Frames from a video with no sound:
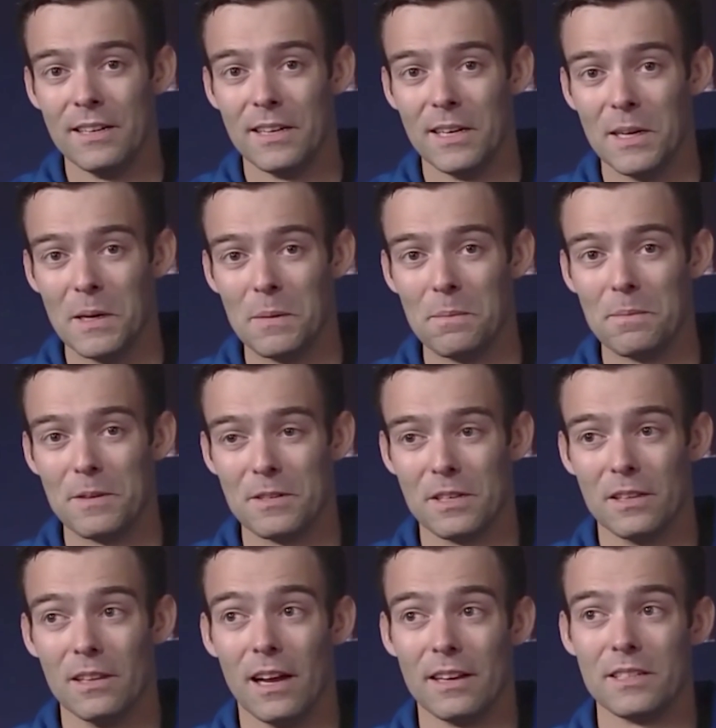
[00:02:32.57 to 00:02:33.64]
Um, there's a
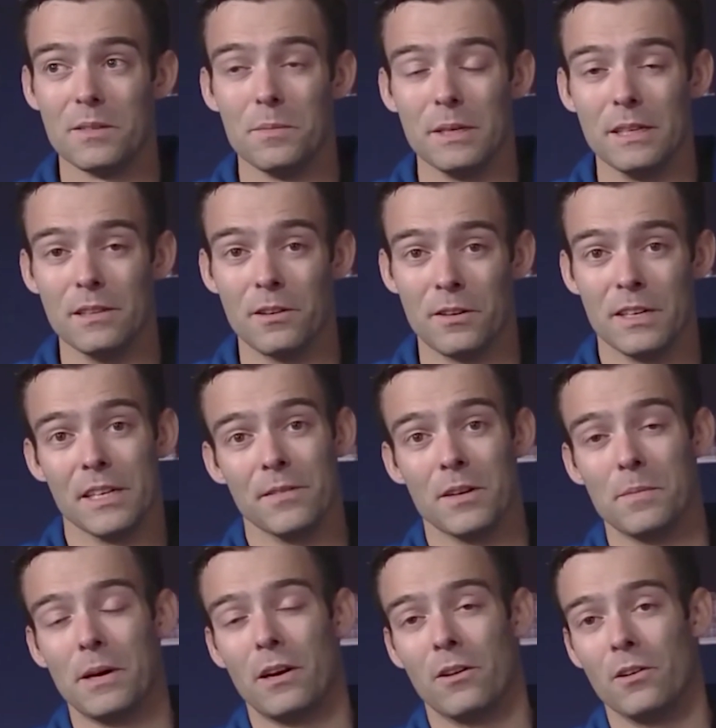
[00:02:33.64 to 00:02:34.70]
lot to be learned even
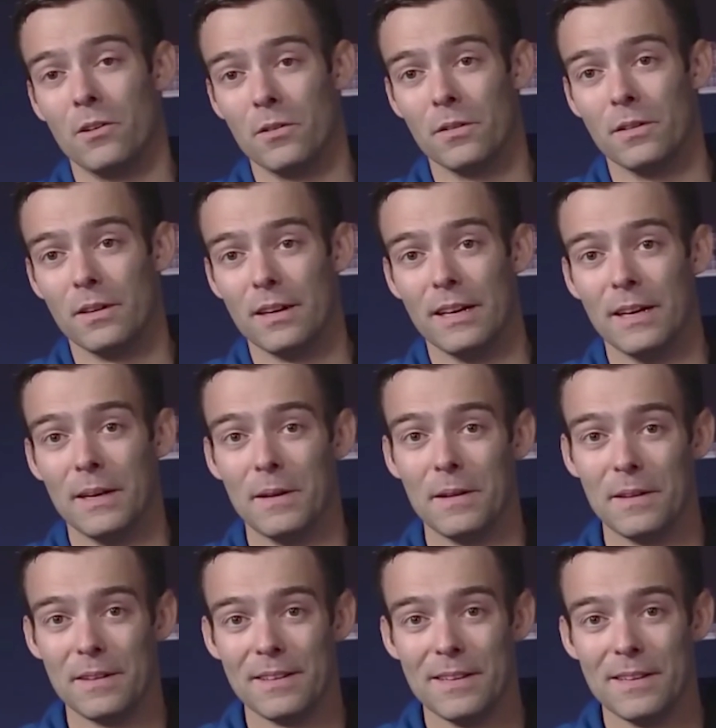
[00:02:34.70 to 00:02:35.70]
about our own uh,